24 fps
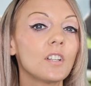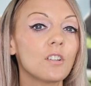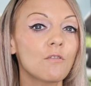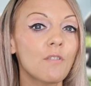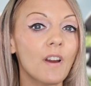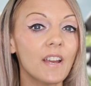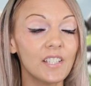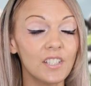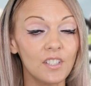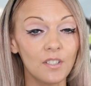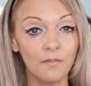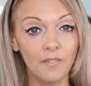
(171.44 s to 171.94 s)
that
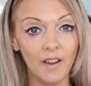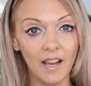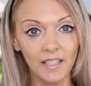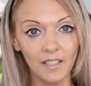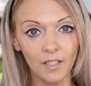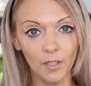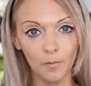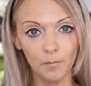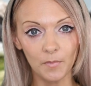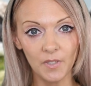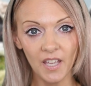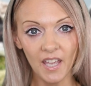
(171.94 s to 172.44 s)
Kress
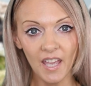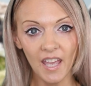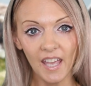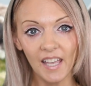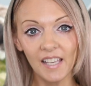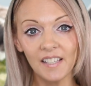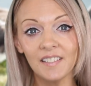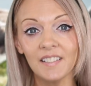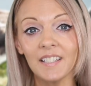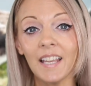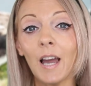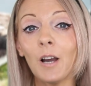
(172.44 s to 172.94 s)
developed
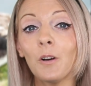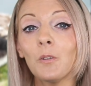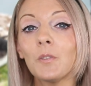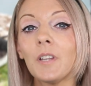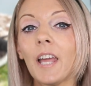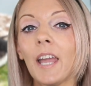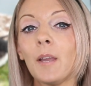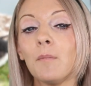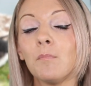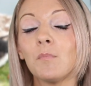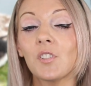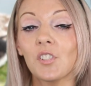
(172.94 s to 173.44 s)
is now
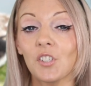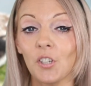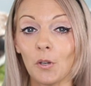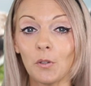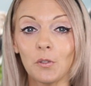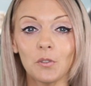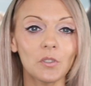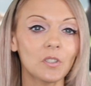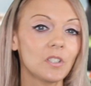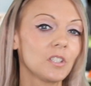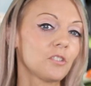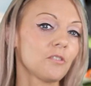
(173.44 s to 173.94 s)
named
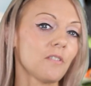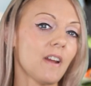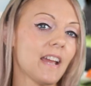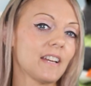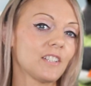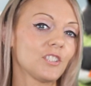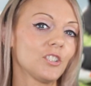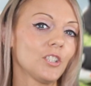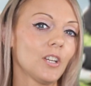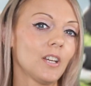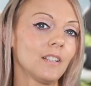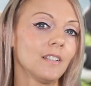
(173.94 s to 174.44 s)
social
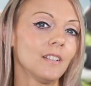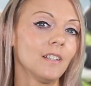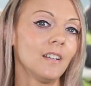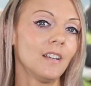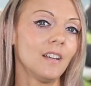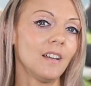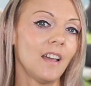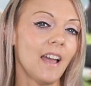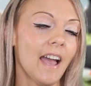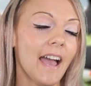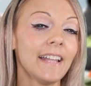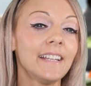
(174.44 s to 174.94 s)
attraction
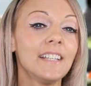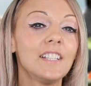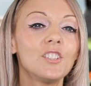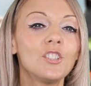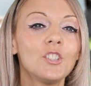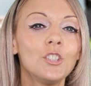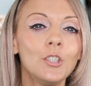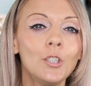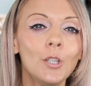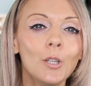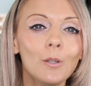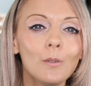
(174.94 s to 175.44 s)
and
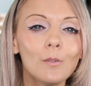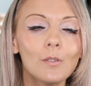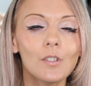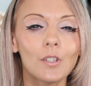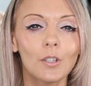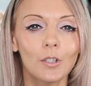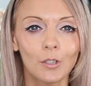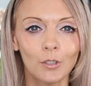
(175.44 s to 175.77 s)
it's used